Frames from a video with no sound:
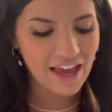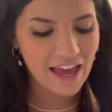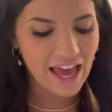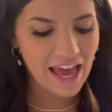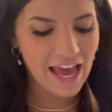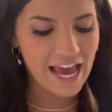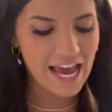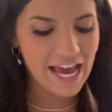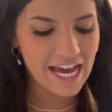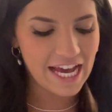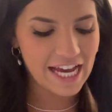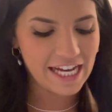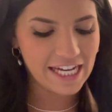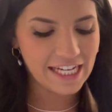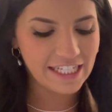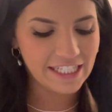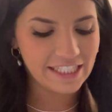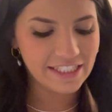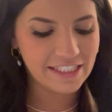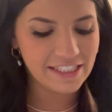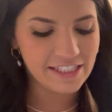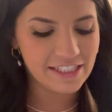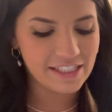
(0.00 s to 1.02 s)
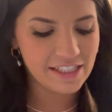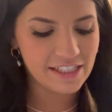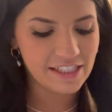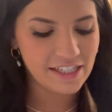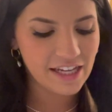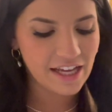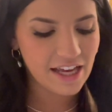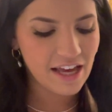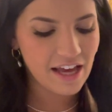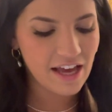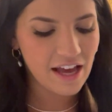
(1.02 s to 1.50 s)
And
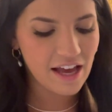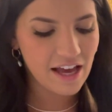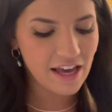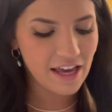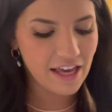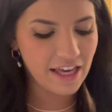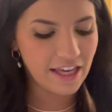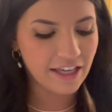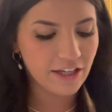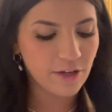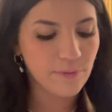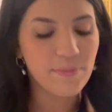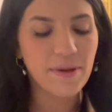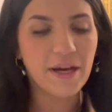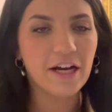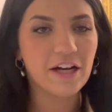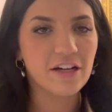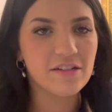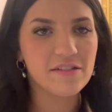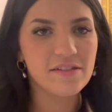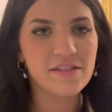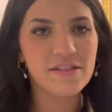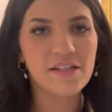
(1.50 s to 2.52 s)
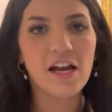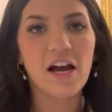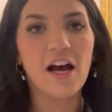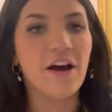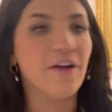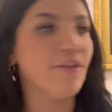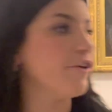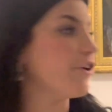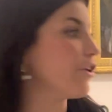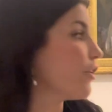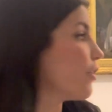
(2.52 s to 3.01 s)
it compares to
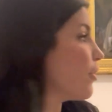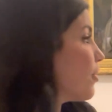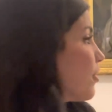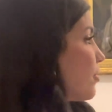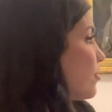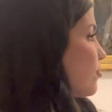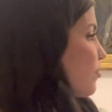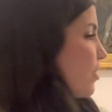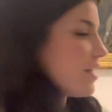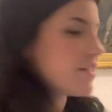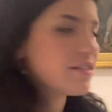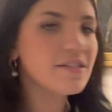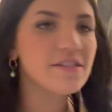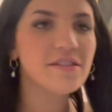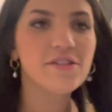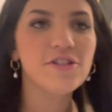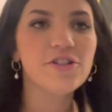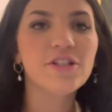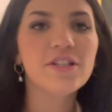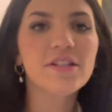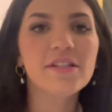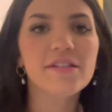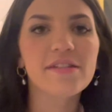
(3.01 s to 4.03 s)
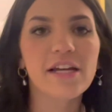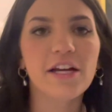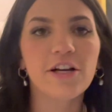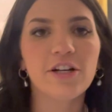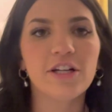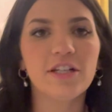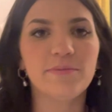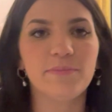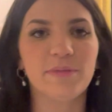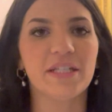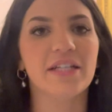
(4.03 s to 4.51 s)
other dresses during this
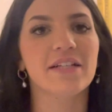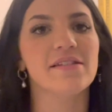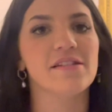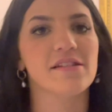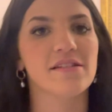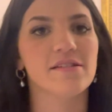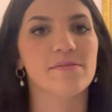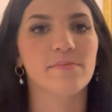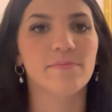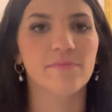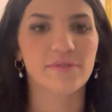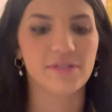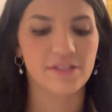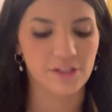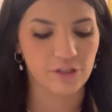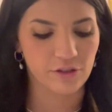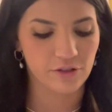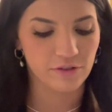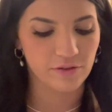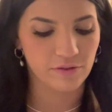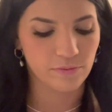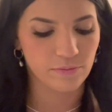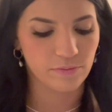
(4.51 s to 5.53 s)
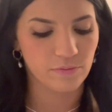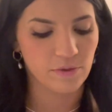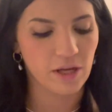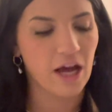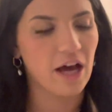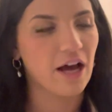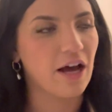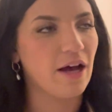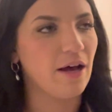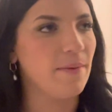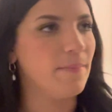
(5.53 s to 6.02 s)
era because it still
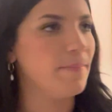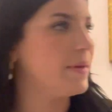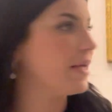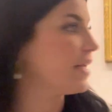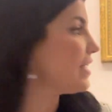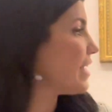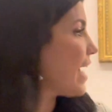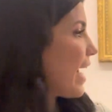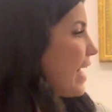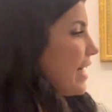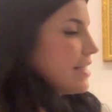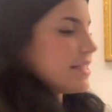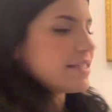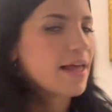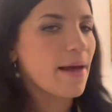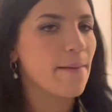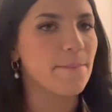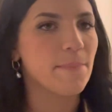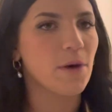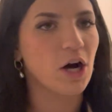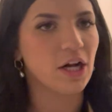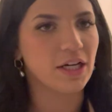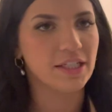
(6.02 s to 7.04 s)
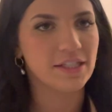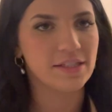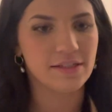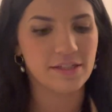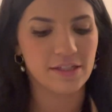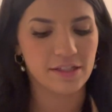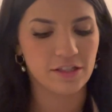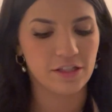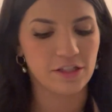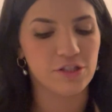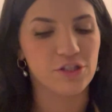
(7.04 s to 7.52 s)
maintains that
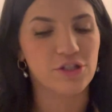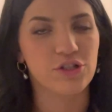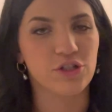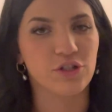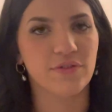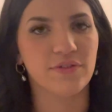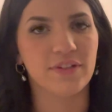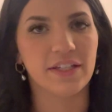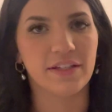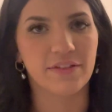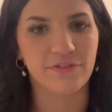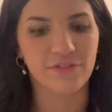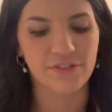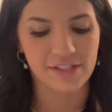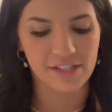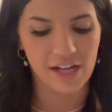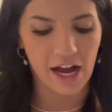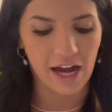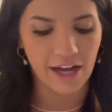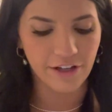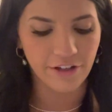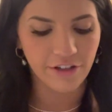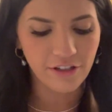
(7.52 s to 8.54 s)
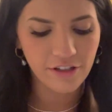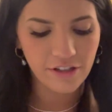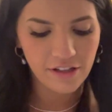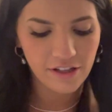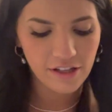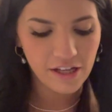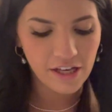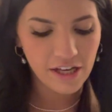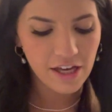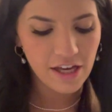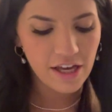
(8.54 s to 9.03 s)
modest and conservative style.
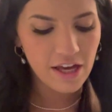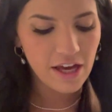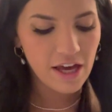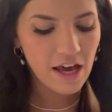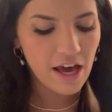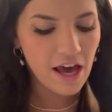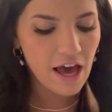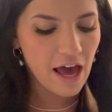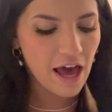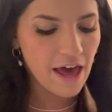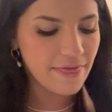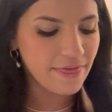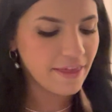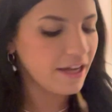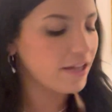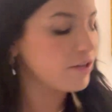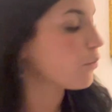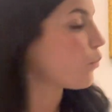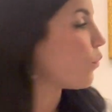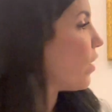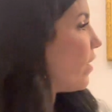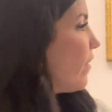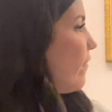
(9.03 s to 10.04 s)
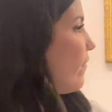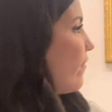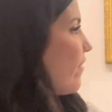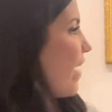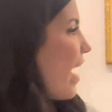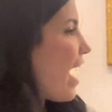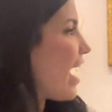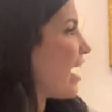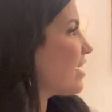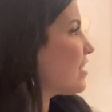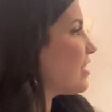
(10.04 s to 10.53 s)
And then one
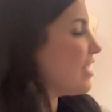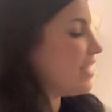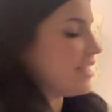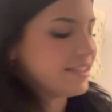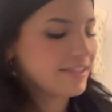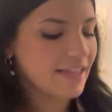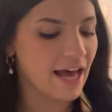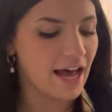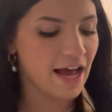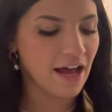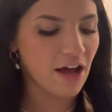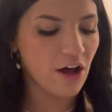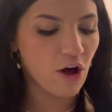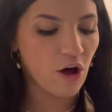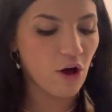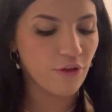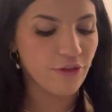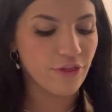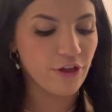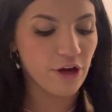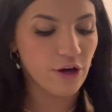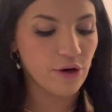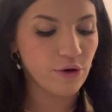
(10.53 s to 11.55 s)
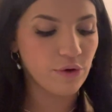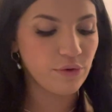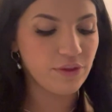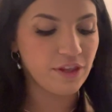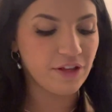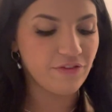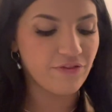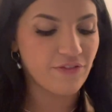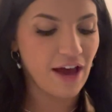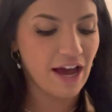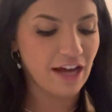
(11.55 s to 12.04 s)
fact is that although
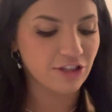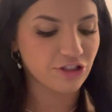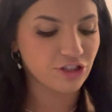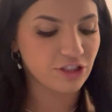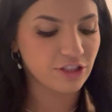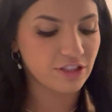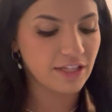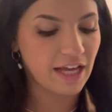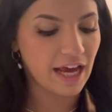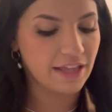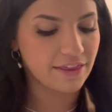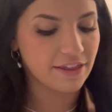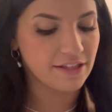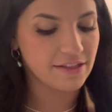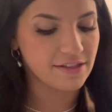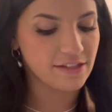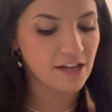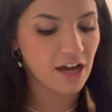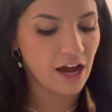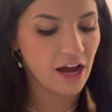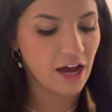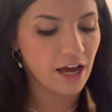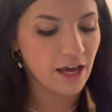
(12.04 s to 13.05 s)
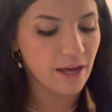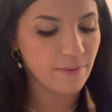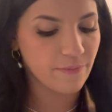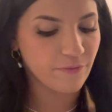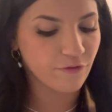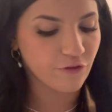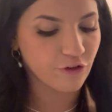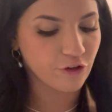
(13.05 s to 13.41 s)
the fashion at this time